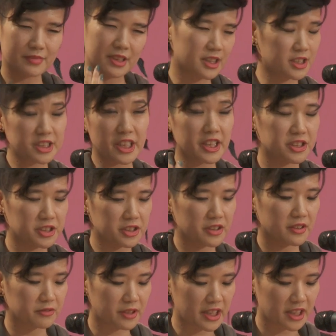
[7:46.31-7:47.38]
the danger
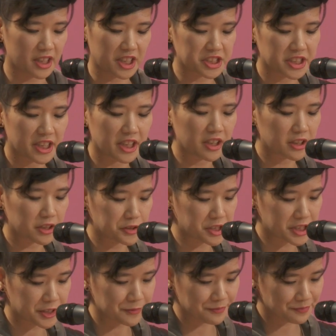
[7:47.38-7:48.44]
of recognition and
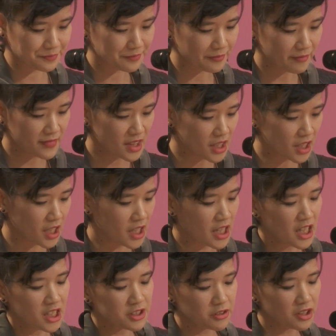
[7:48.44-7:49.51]
inclusion.
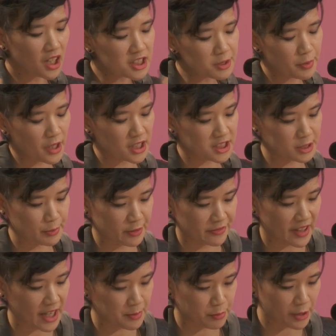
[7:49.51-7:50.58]
So called upon to
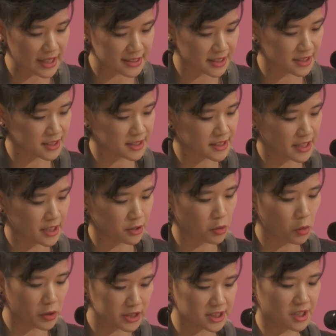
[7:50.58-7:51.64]
provide presence and
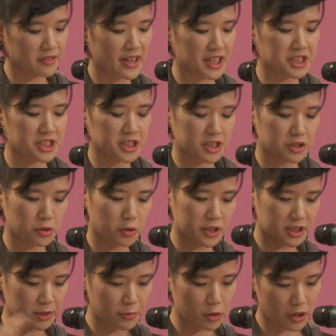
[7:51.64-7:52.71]
course correction towards
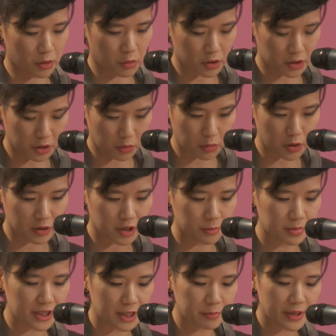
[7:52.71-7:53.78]
a more quote unquote
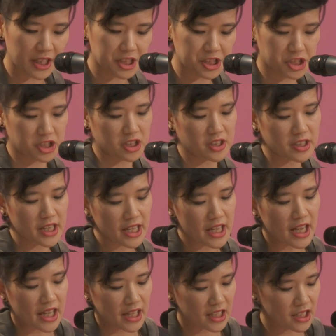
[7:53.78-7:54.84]
complete picture,
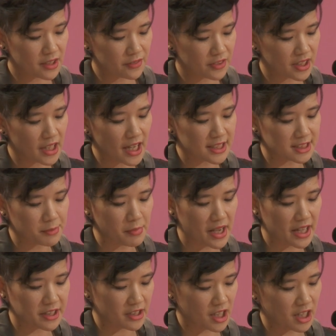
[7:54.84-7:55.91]
even as a
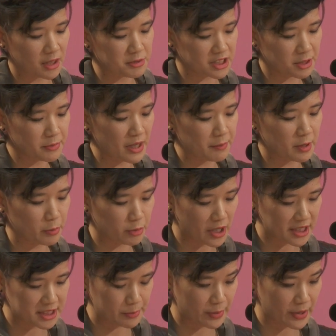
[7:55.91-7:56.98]
minor object might be
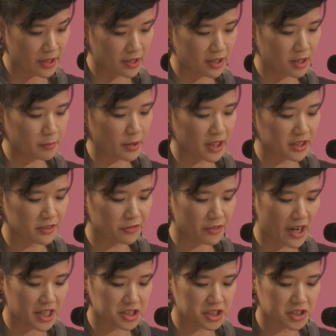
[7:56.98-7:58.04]
brought to bear upon the
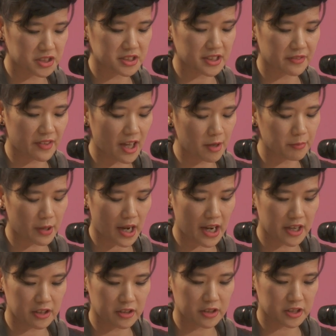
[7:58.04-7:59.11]
fractures of
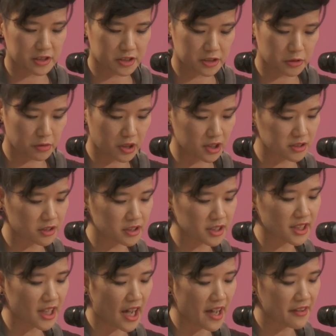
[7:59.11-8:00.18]
empire or the so-called good
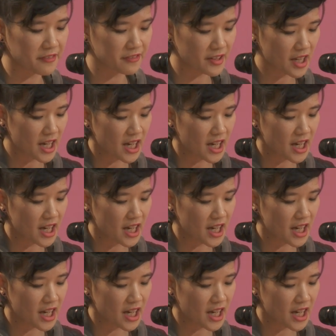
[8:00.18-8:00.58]
life,